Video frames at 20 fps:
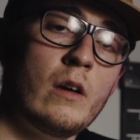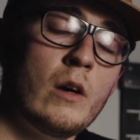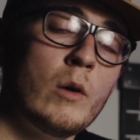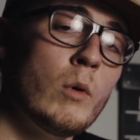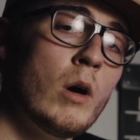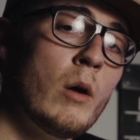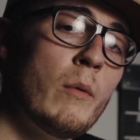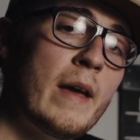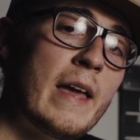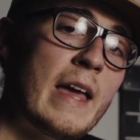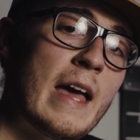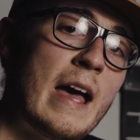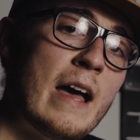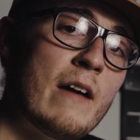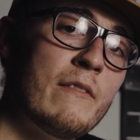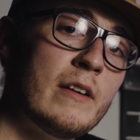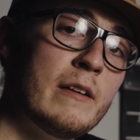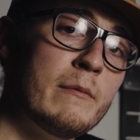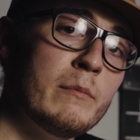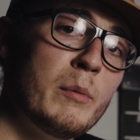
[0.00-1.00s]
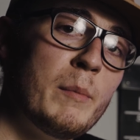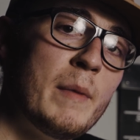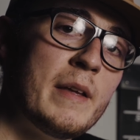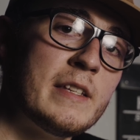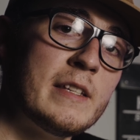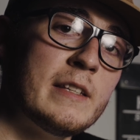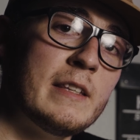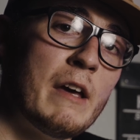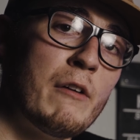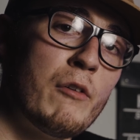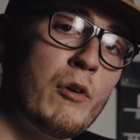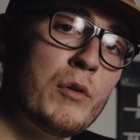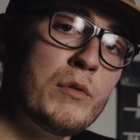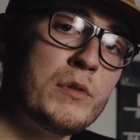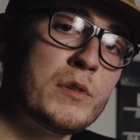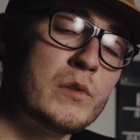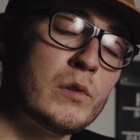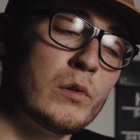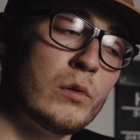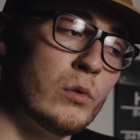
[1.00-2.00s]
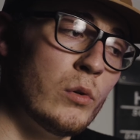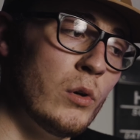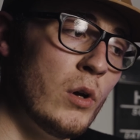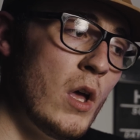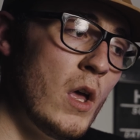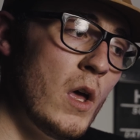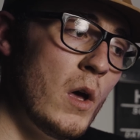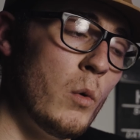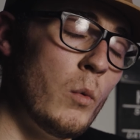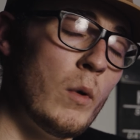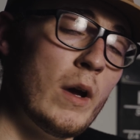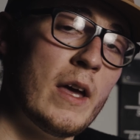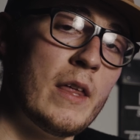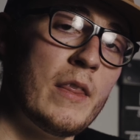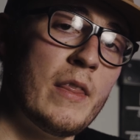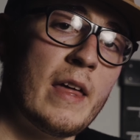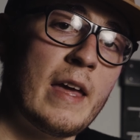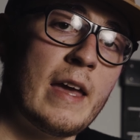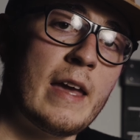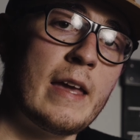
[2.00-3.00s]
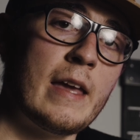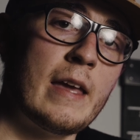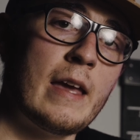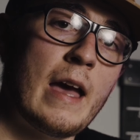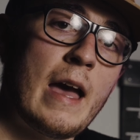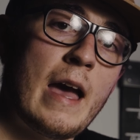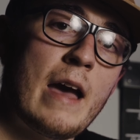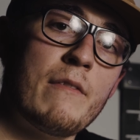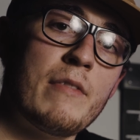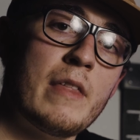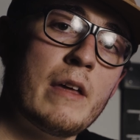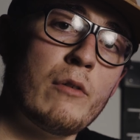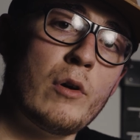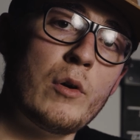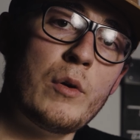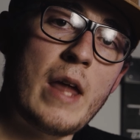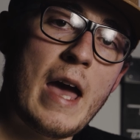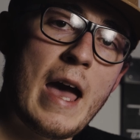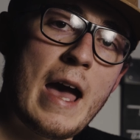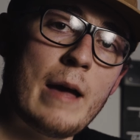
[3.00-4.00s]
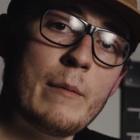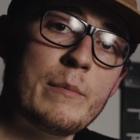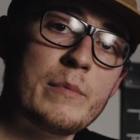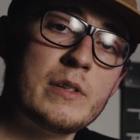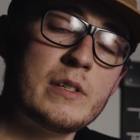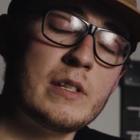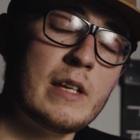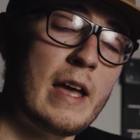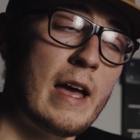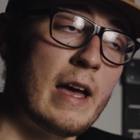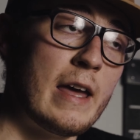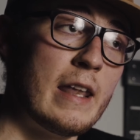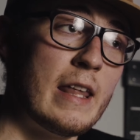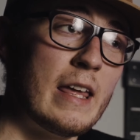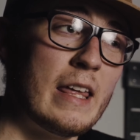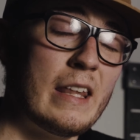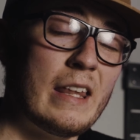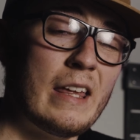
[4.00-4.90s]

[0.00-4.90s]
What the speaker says: Huawei have implemented their own store where they have their own apps, and